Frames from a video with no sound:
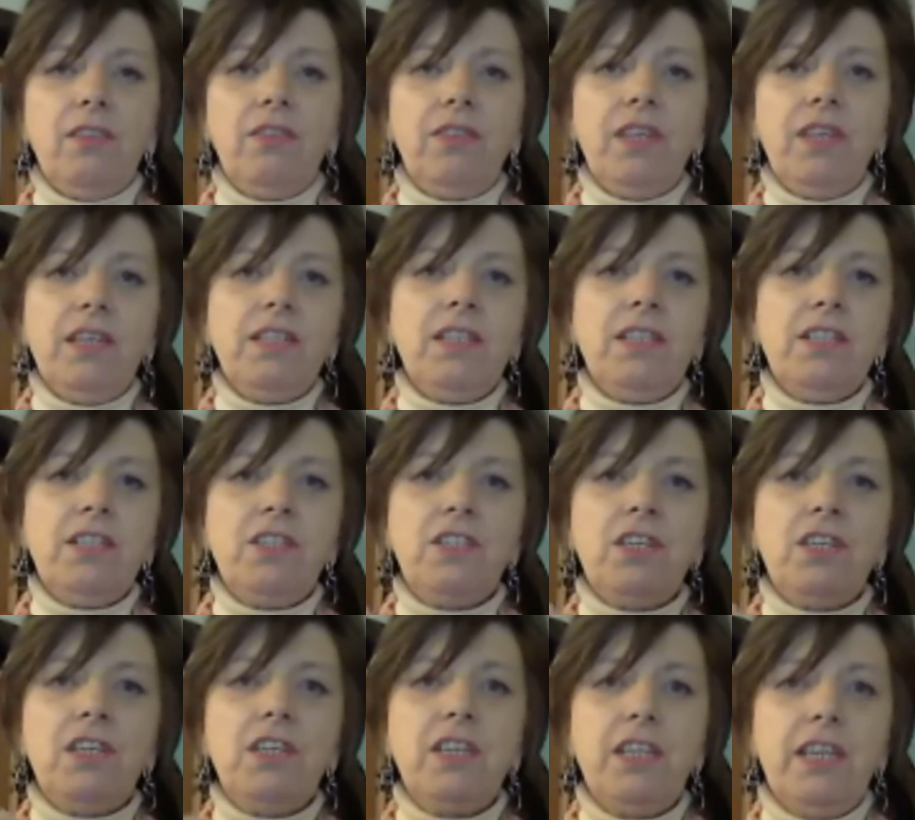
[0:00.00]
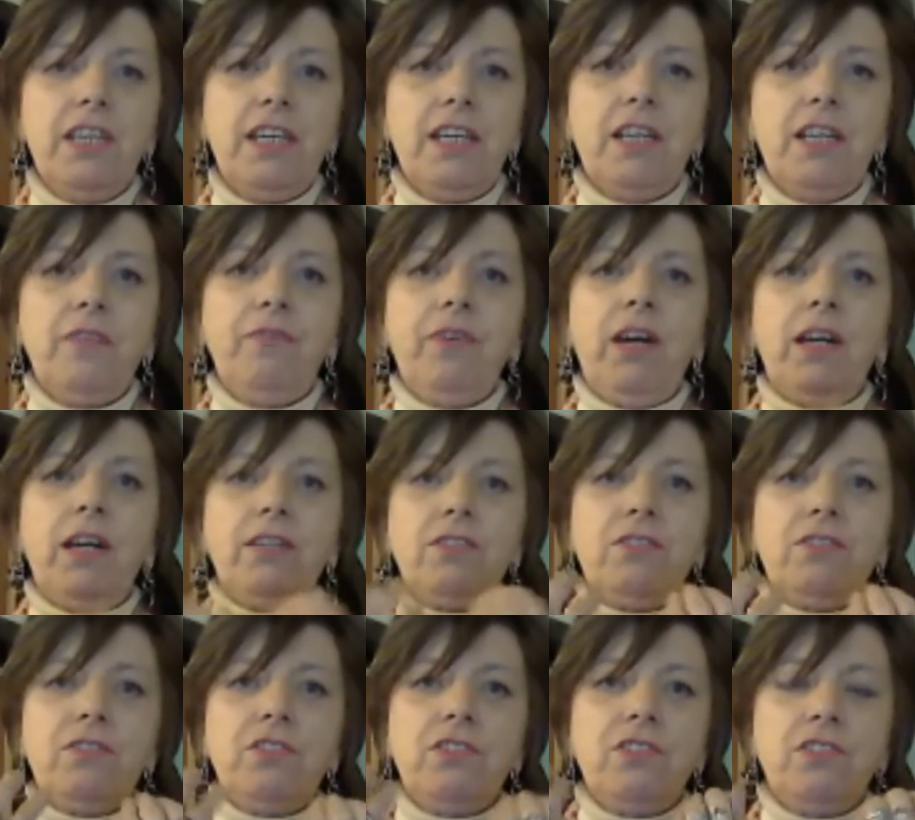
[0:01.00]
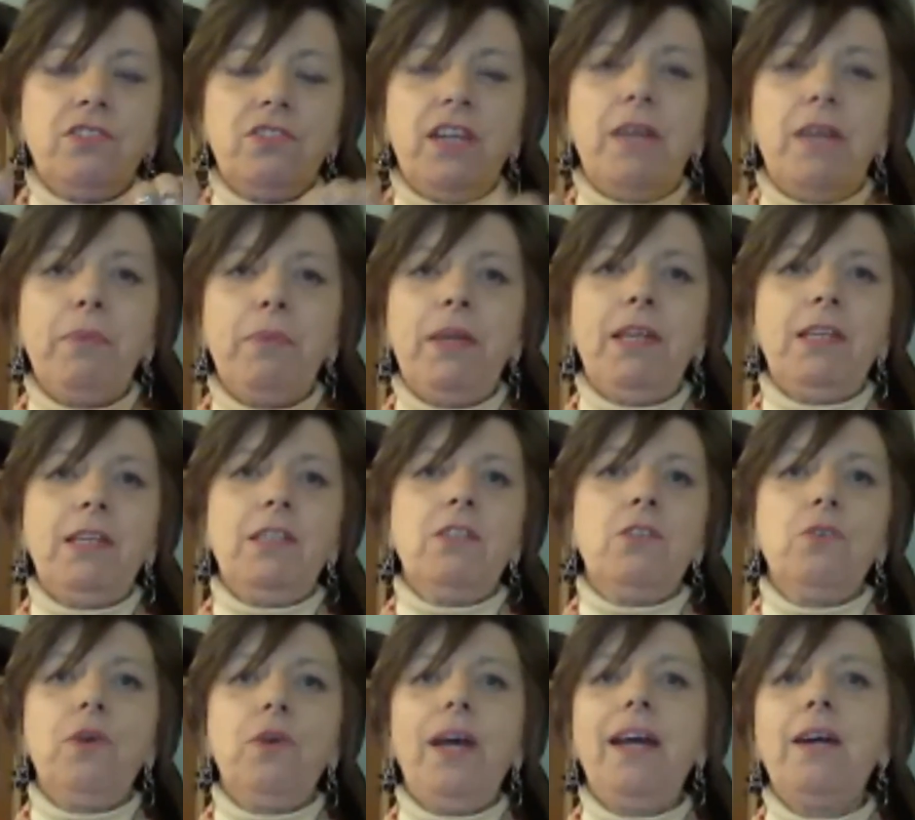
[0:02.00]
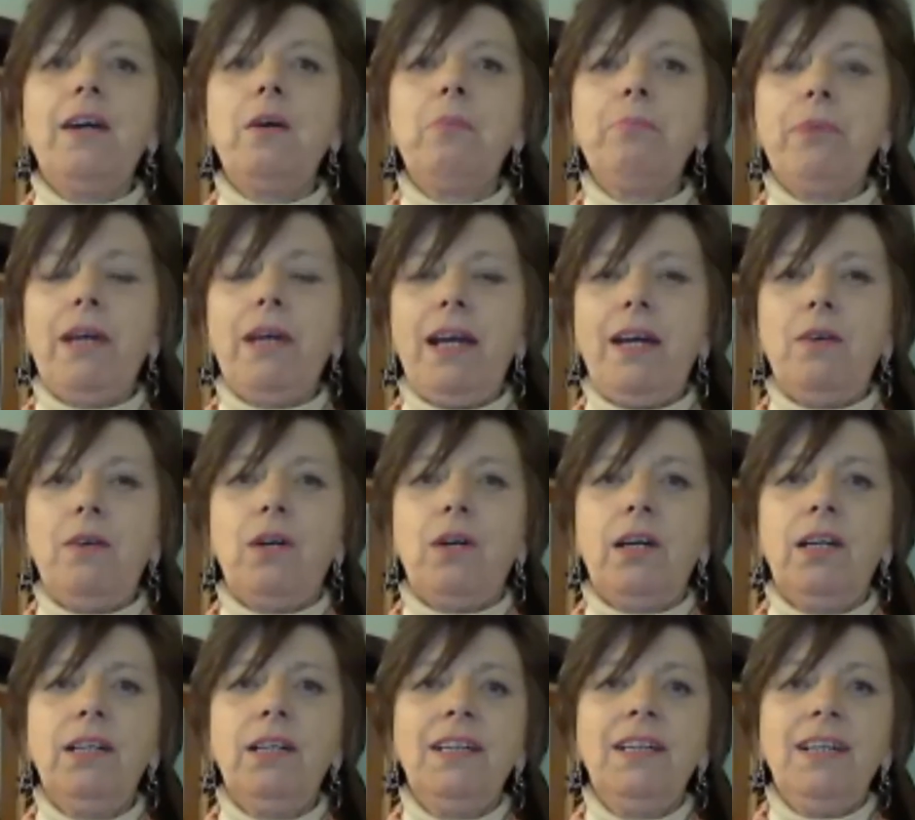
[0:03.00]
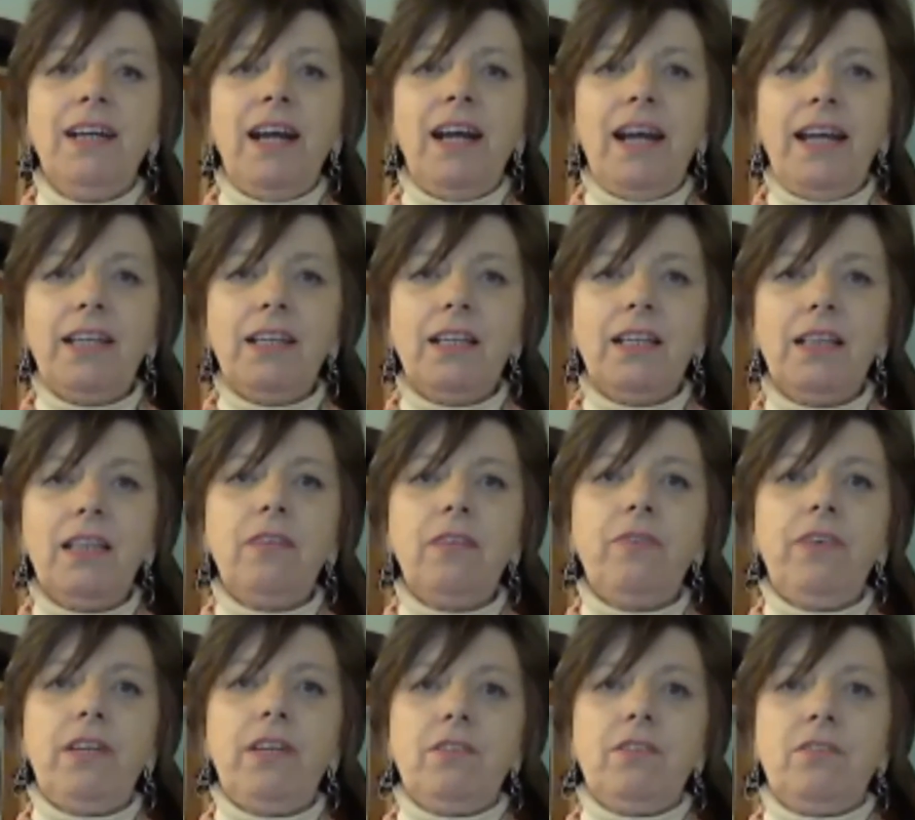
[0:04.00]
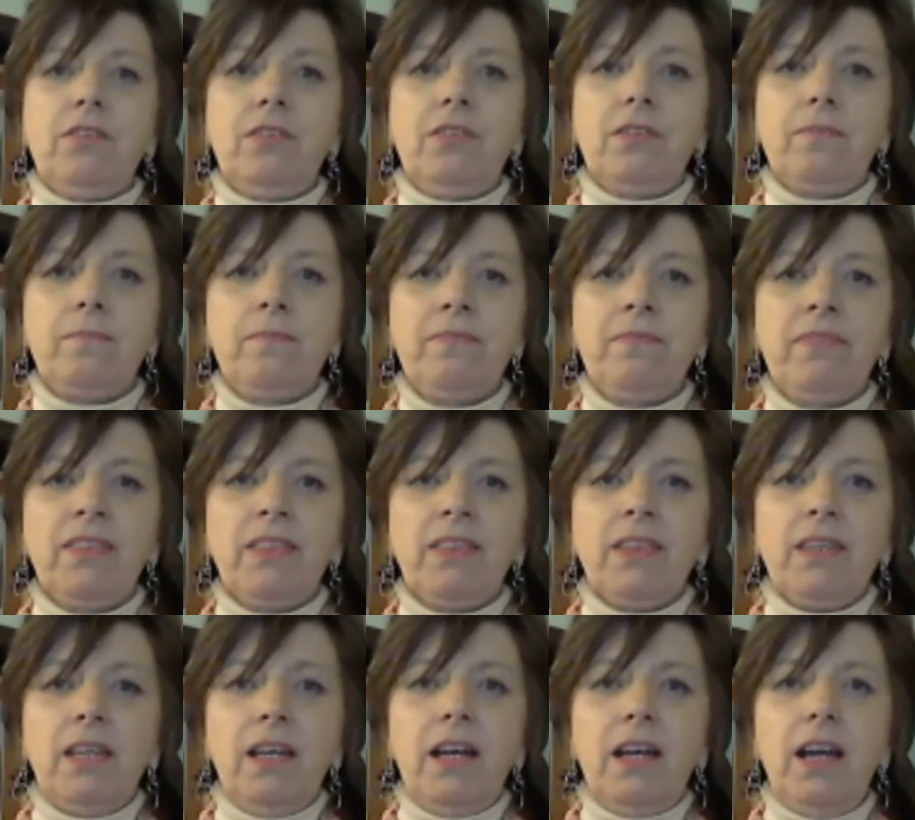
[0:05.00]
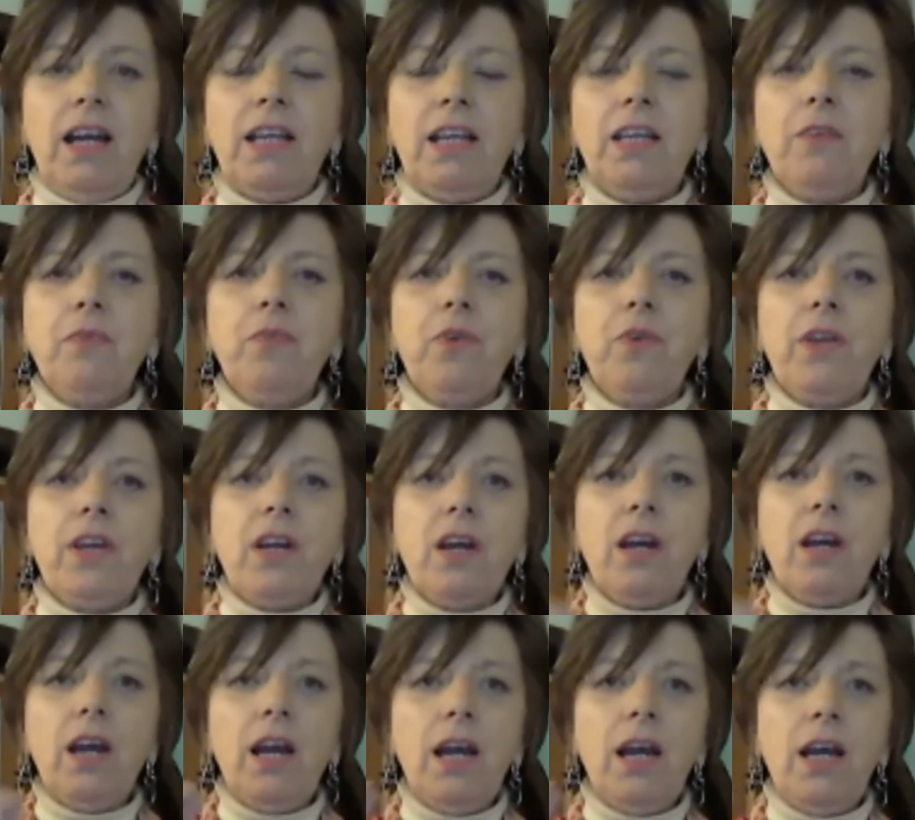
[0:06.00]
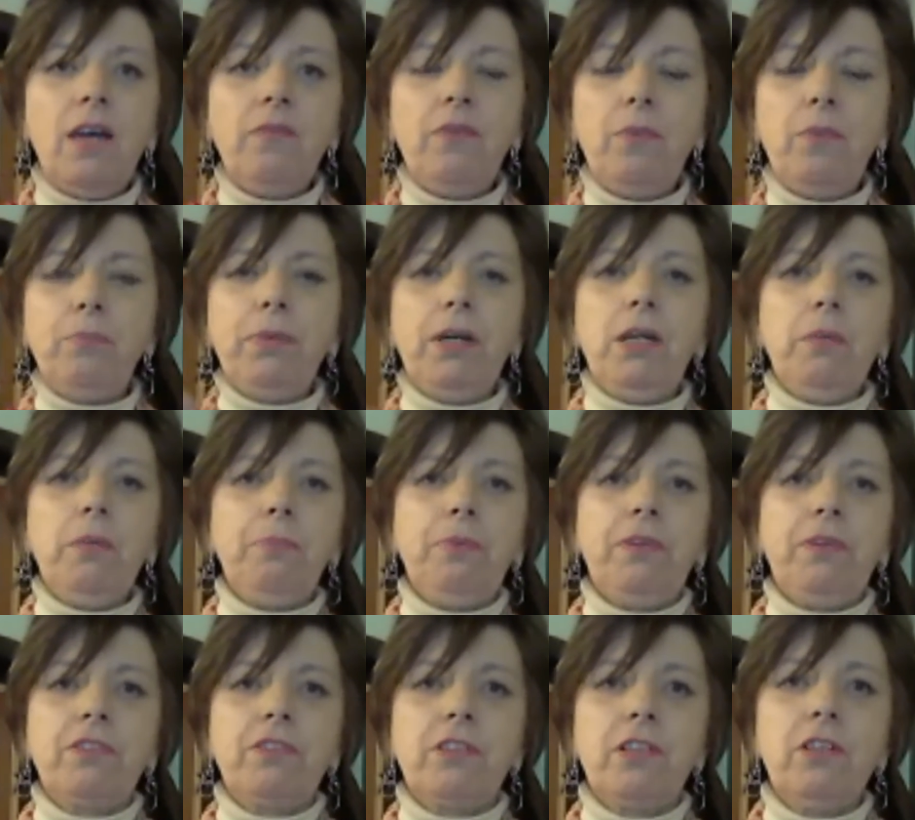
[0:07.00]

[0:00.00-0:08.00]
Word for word: This is the year for us to step into our power and live it. And if we have a purpose